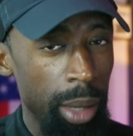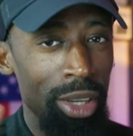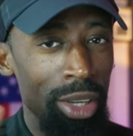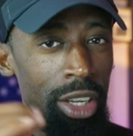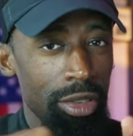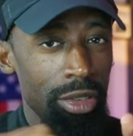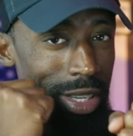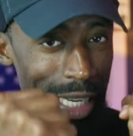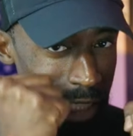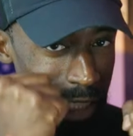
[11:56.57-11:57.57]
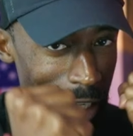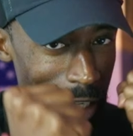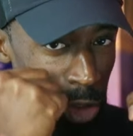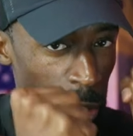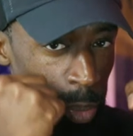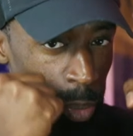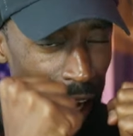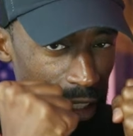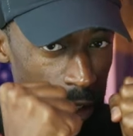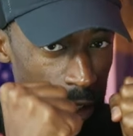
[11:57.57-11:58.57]
just like they tell you in boxing.
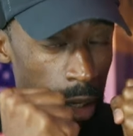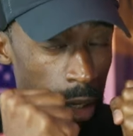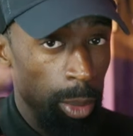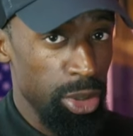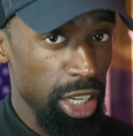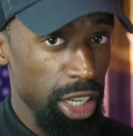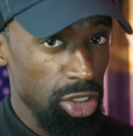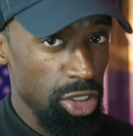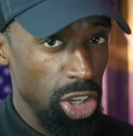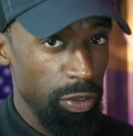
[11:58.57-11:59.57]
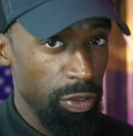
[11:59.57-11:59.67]
Protect yourself at all